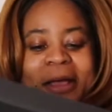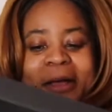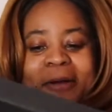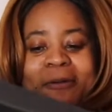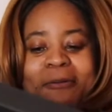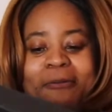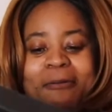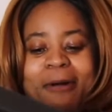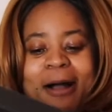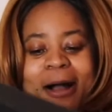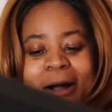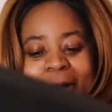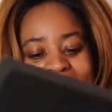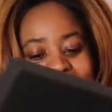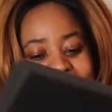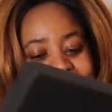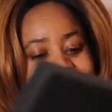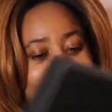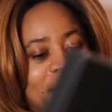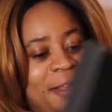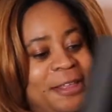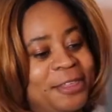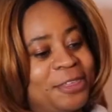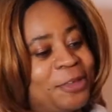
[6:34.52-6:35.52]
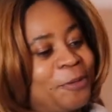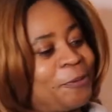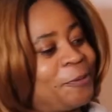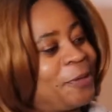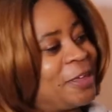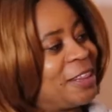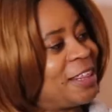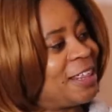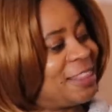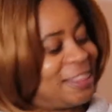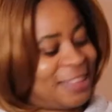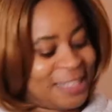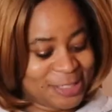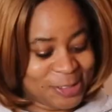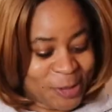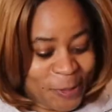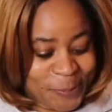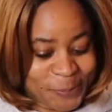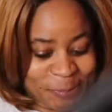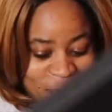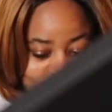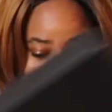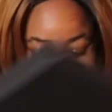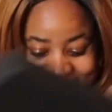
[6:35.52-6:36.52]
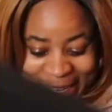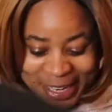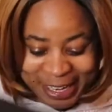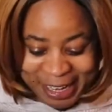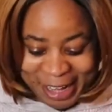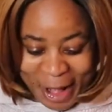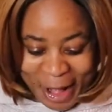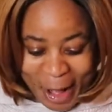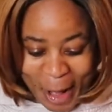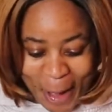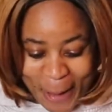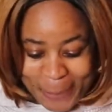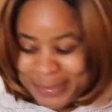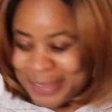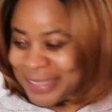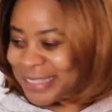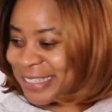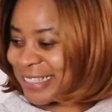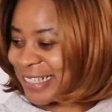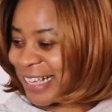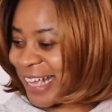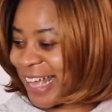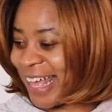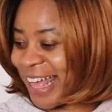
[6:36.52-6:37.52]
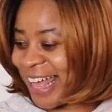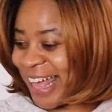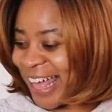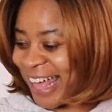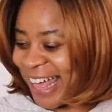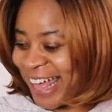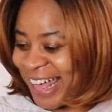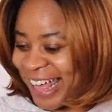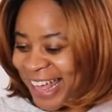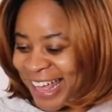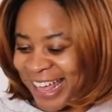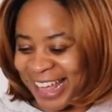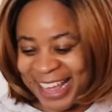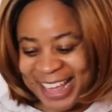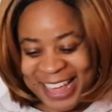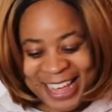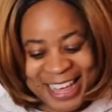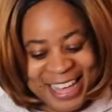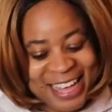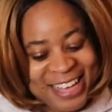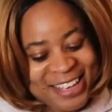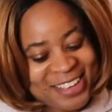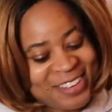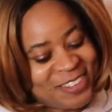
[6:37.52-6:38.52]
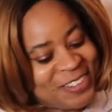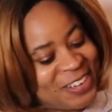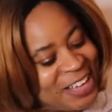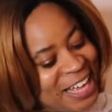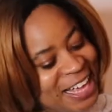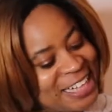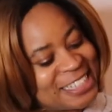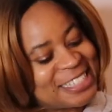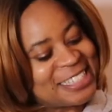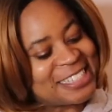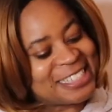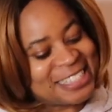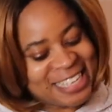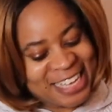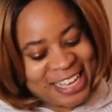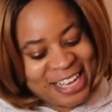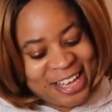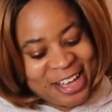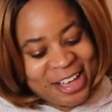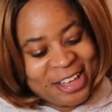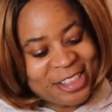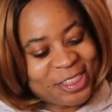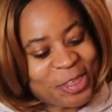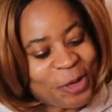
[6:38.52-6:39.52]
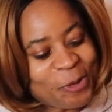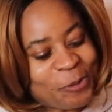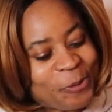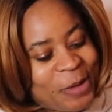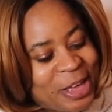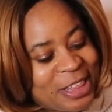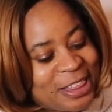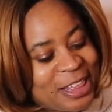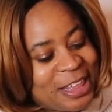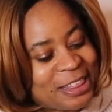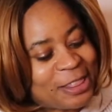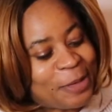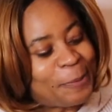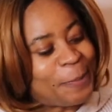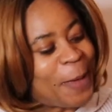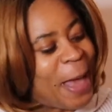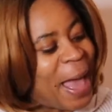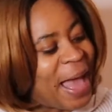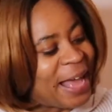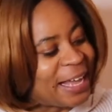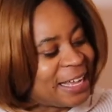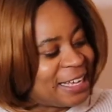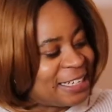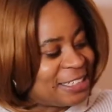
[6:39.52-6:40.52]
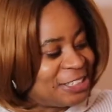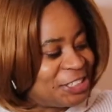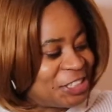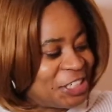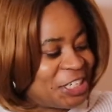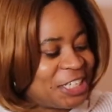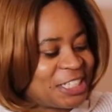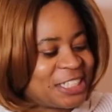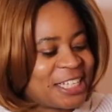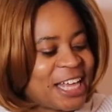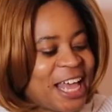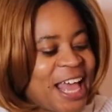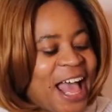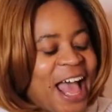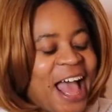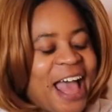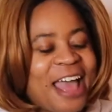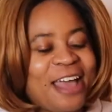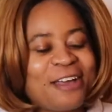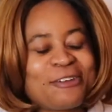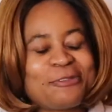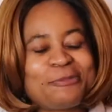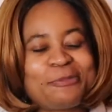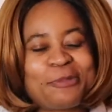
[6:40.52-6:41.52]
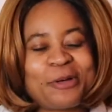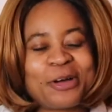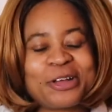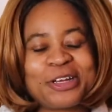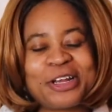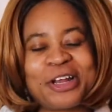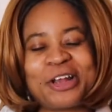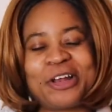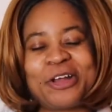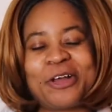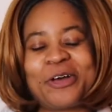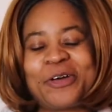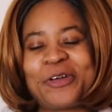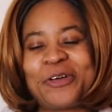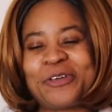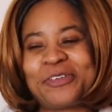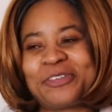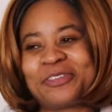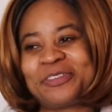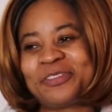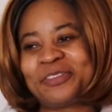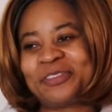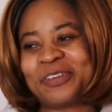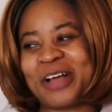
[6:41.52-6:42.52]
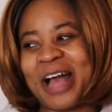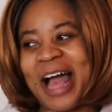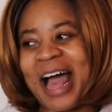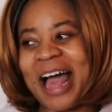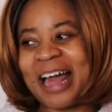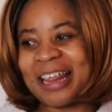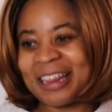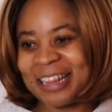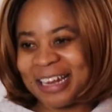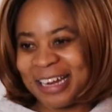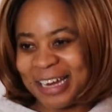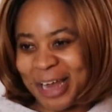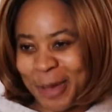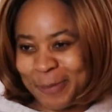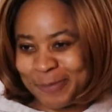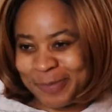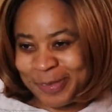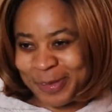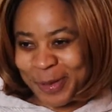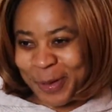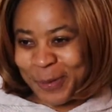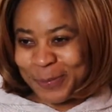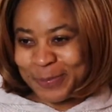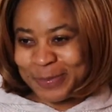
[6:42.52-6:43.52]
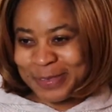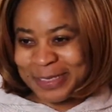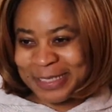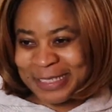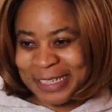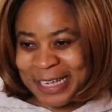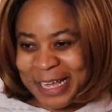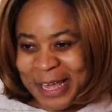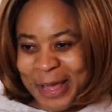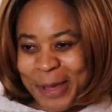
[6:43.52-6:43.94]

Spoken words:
Wow, the way that this computer comes, hey, you can see the way that the package is. I have bought a lot of other laptops,